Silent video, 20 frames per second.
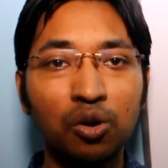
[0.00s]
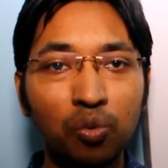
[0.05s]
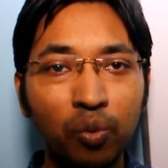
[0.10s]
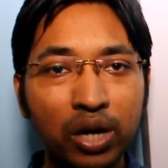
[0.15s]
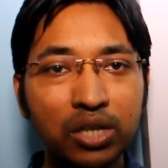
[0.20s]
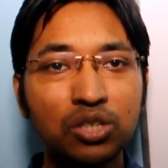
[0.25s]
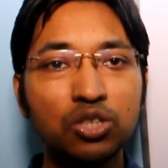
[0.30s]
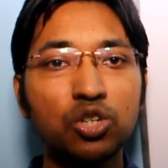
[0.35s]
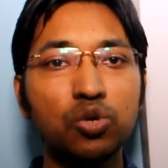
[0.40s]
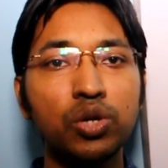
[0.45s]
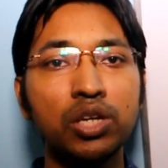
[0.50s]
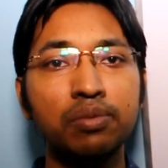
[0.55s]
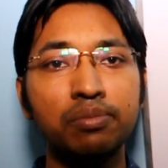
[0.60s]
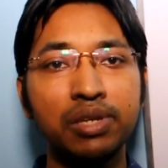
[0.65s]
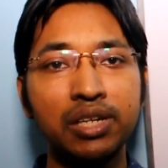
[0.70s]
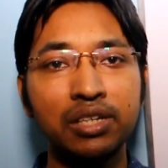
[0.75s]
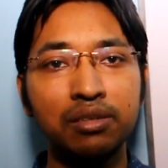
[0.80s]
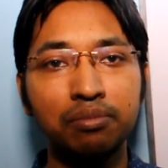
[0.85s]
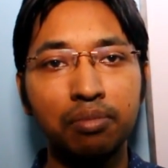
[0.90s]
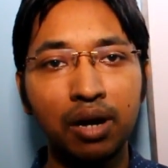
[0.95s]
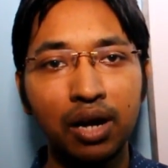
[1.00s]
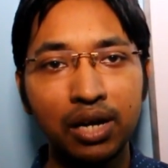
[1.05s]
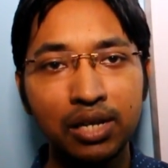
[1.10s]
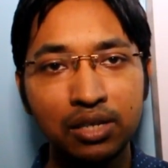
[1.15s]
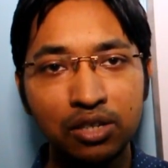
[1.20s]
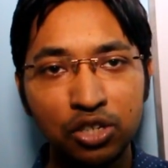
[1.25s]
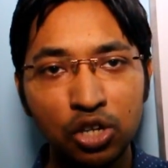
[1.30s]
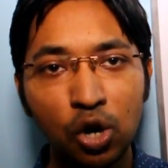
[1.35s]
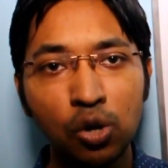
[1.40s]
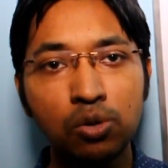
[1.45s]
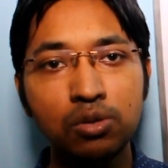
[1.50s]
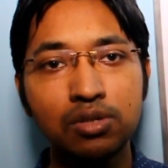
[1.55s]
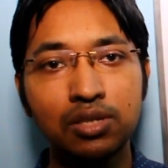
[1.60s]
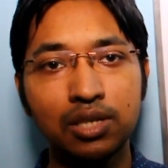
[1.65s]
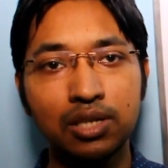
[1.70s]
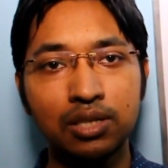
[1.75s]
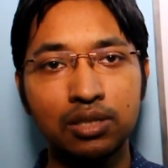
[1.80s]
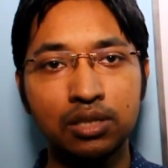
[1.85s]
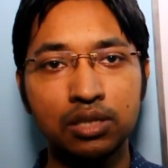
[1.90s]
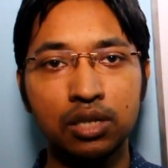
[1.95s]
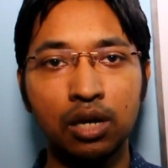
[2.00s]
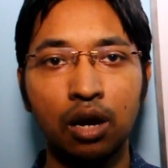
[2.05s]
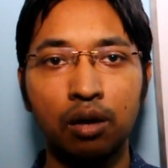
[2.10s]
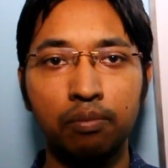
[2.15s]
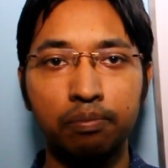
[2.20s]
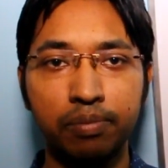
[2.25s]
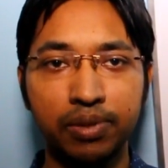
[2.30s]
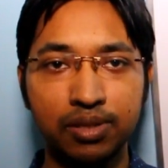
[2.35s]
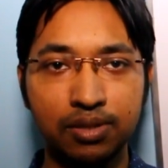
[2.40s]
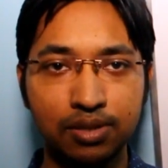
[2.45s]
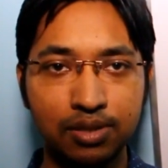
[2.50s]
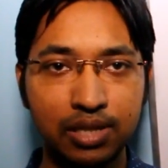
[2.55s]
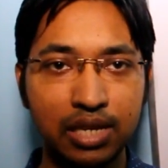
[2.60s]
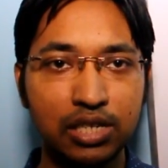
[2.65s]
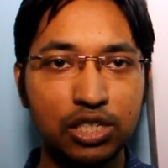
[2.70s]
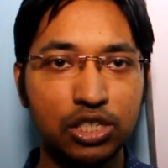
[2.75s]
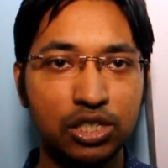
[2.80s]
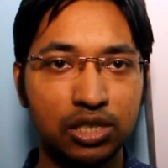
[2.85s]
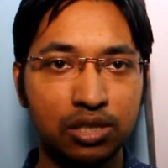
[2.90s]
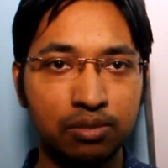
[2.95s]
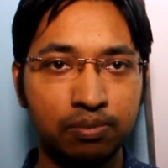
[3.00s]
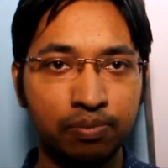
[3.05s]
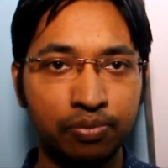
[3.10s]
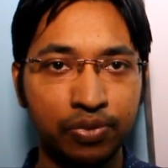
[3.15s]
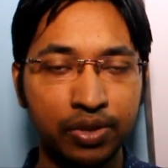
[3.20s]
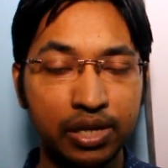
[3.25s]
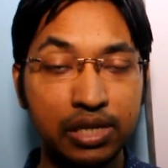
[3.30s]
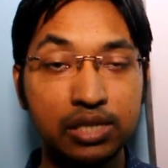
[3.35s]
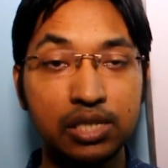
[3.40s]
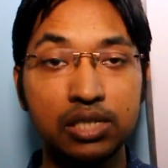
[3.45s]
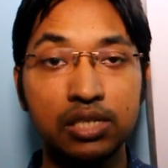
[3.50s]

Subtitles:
what do we mean by dosage compensation. It